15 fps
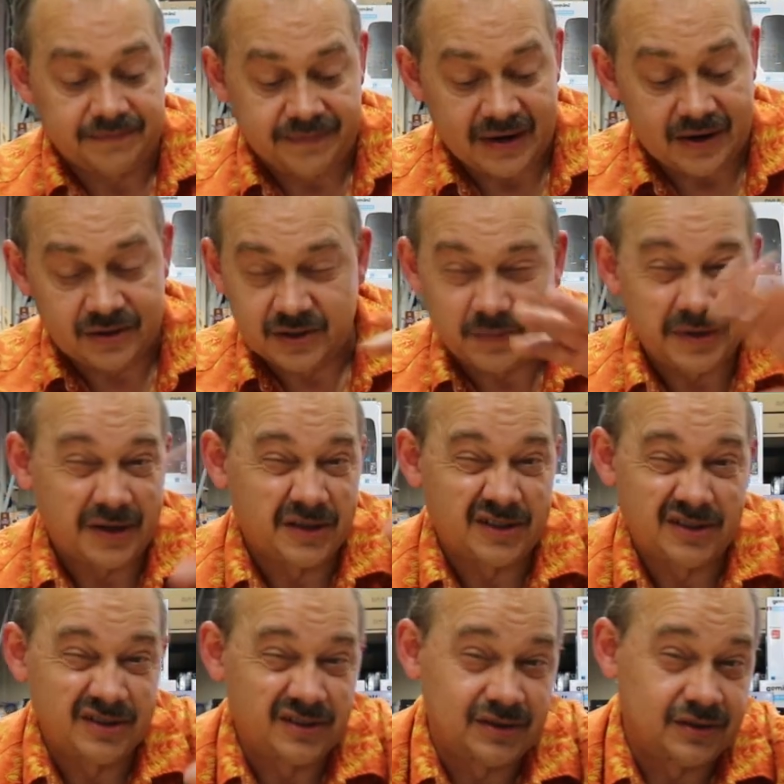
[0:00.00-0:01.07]
Powered
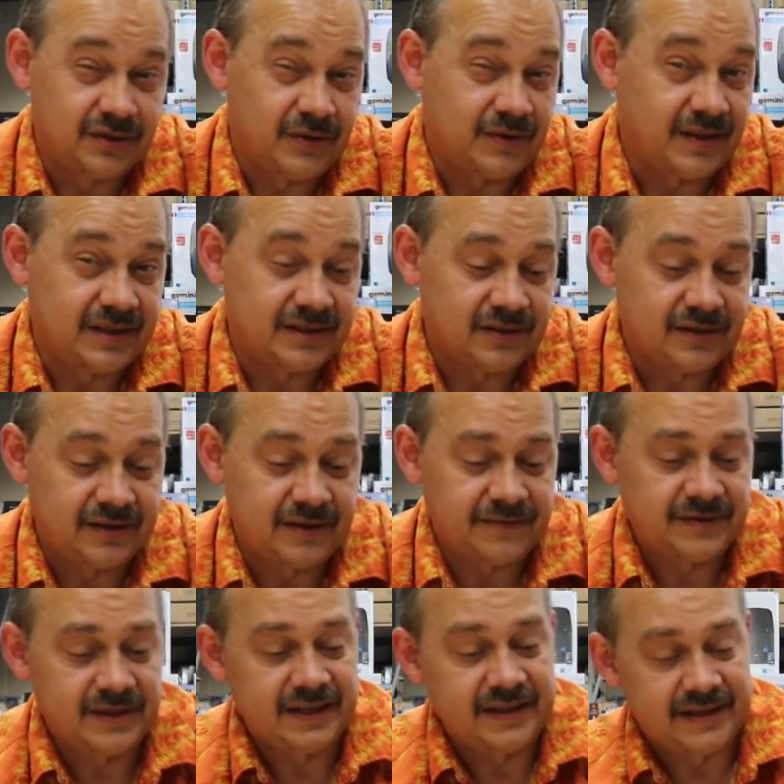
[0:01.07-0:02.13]
speakers do things a little
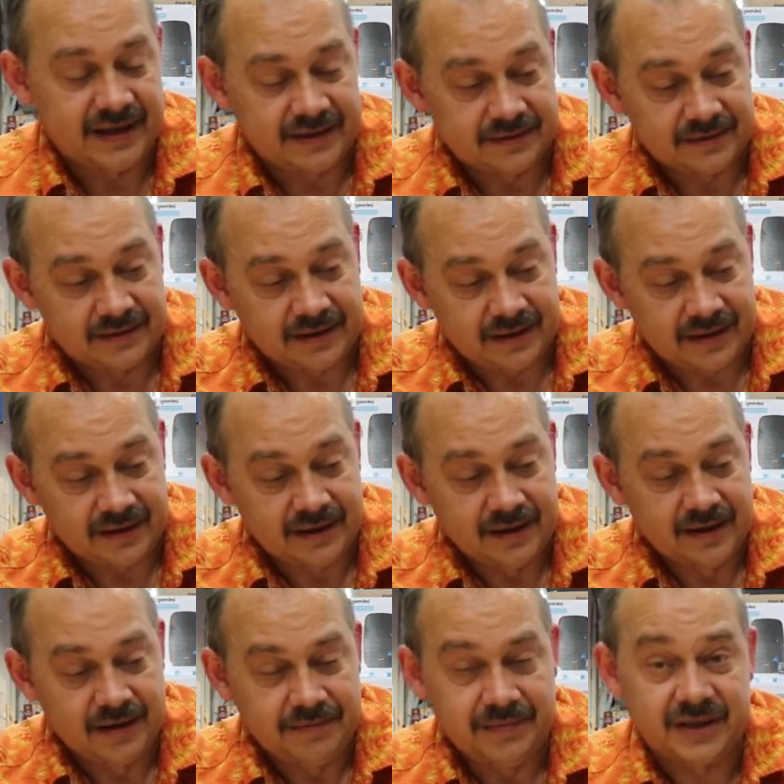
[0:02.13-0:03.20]
differently than
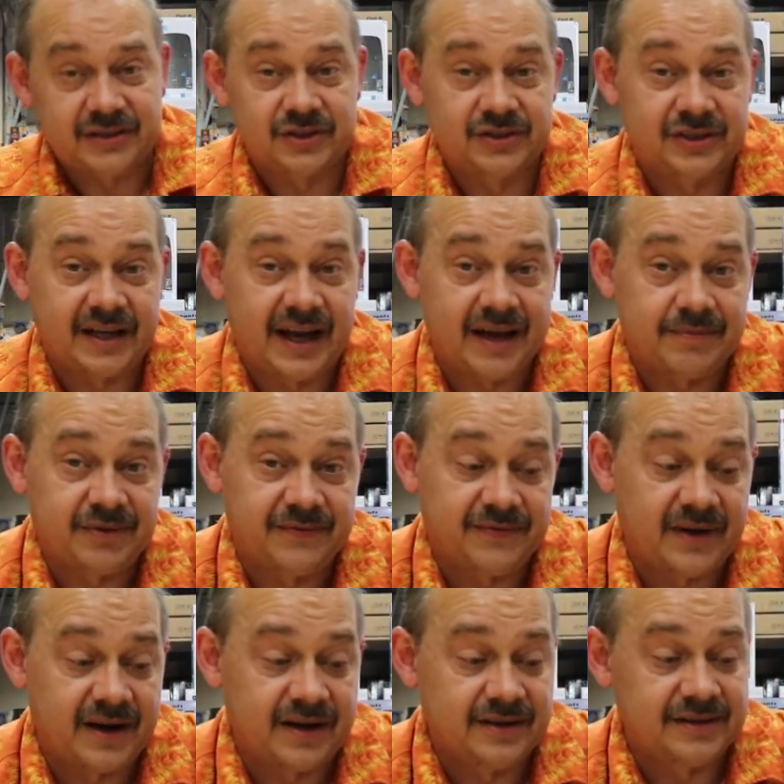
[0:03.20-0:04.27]
mixers and
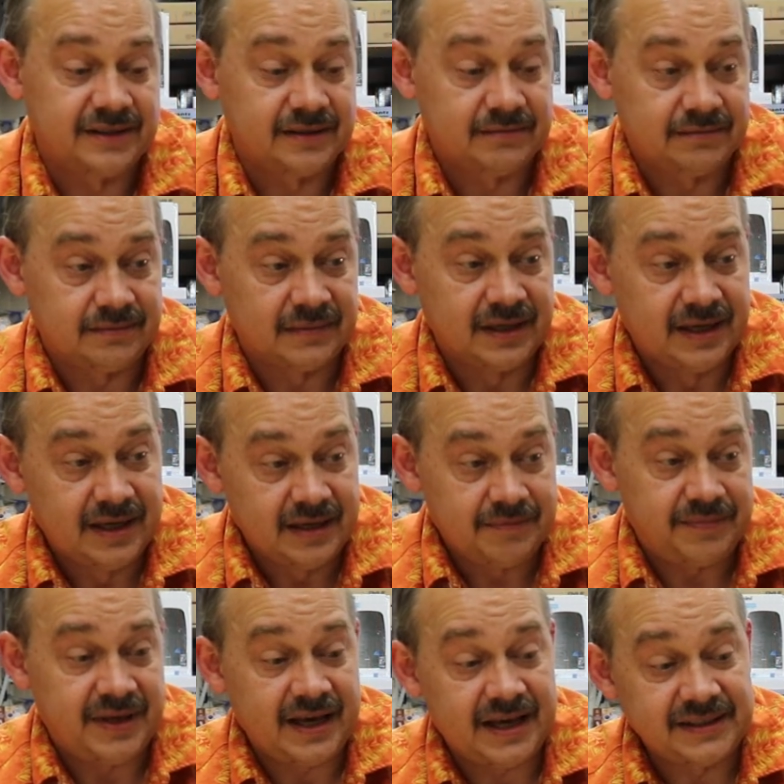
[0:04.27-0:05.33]
amplifiers and
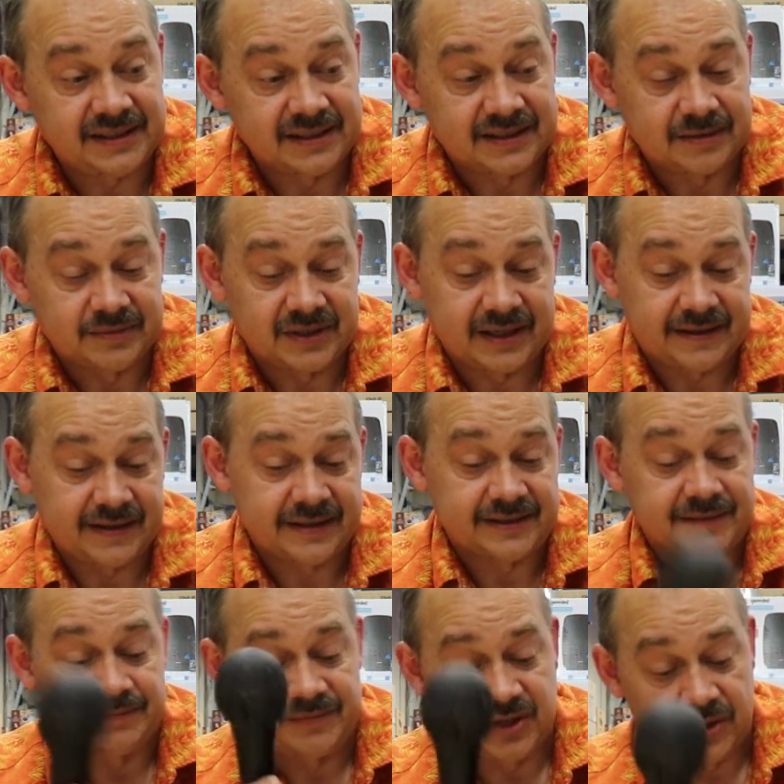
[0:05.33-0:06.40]
PA systems like
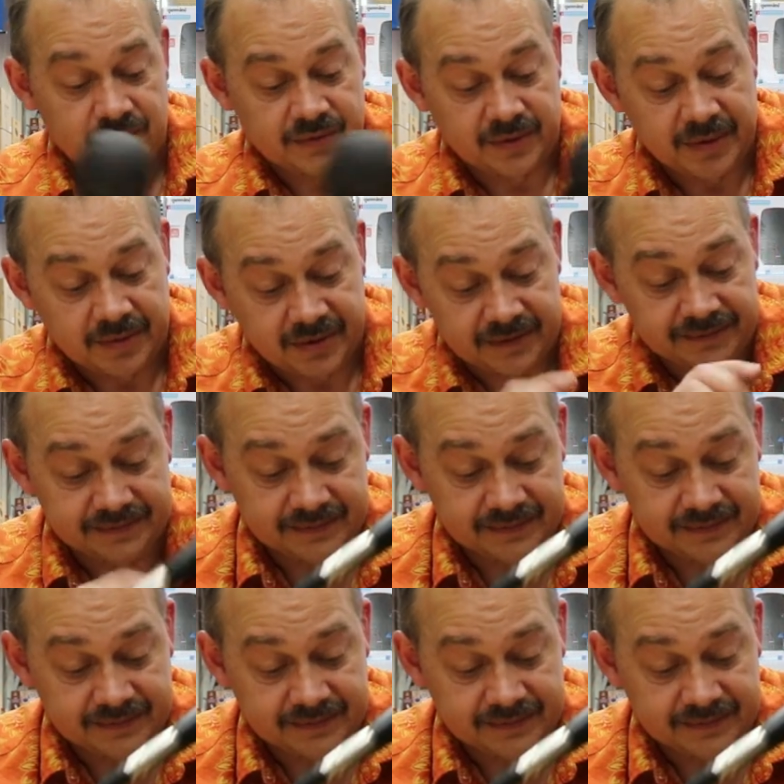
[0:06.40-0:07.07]
this. So remember,